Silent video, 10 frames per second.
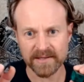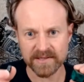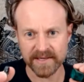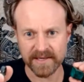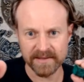
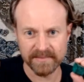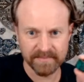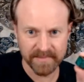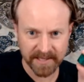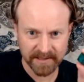like
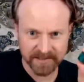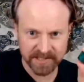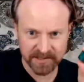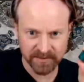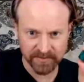a
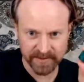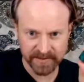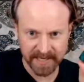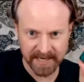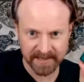silver
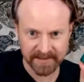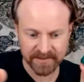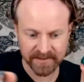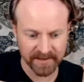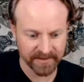dark
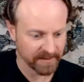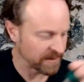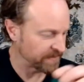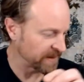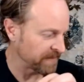thing. I think it
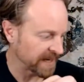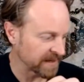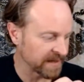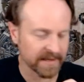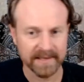might be
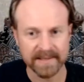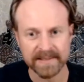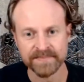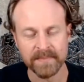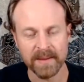magnetic.
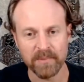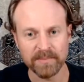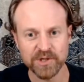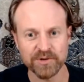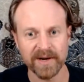
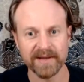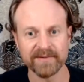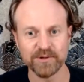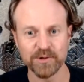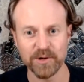Probably shouldn't have
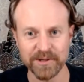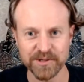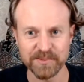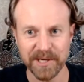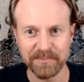it too close to
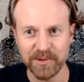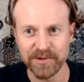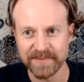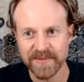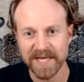my
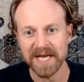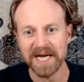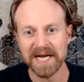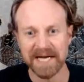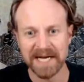computer.
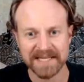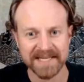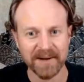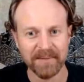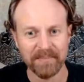
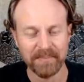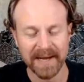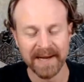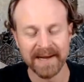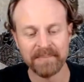
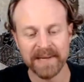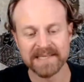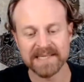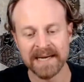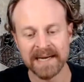But
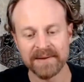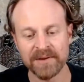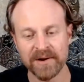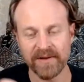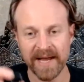
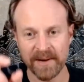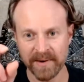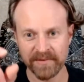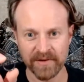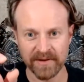if I had
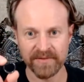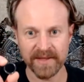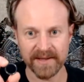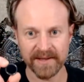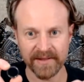one full of
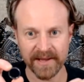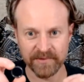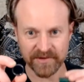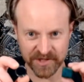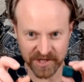that was
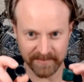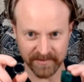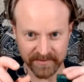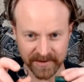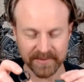a shape
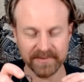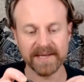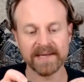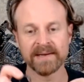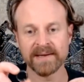of,
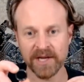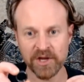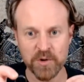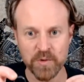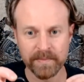like a
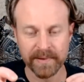cube,